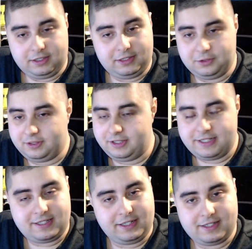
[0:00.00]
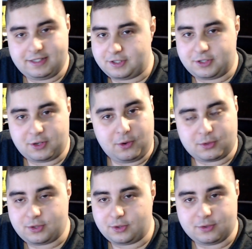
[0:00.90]
Dude, this series is so
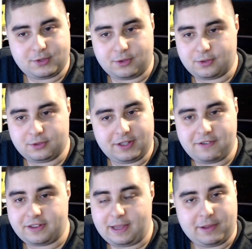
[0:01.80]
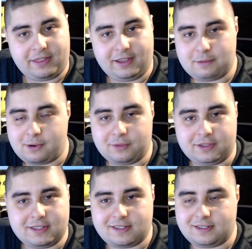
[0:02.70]
good. Every time I think about
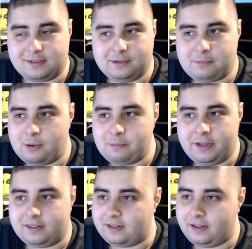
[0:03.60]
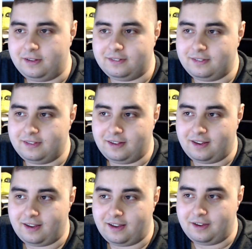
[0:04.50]
this moment, and
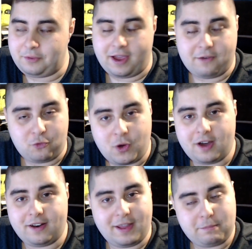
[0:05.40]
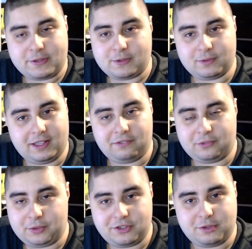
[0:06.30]
we have one episode
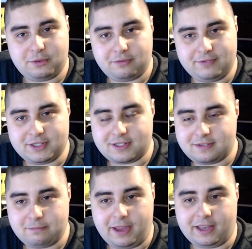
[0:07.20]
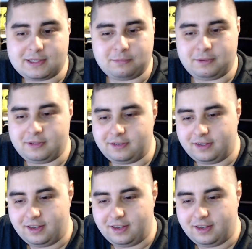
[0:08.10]
left, which just makes me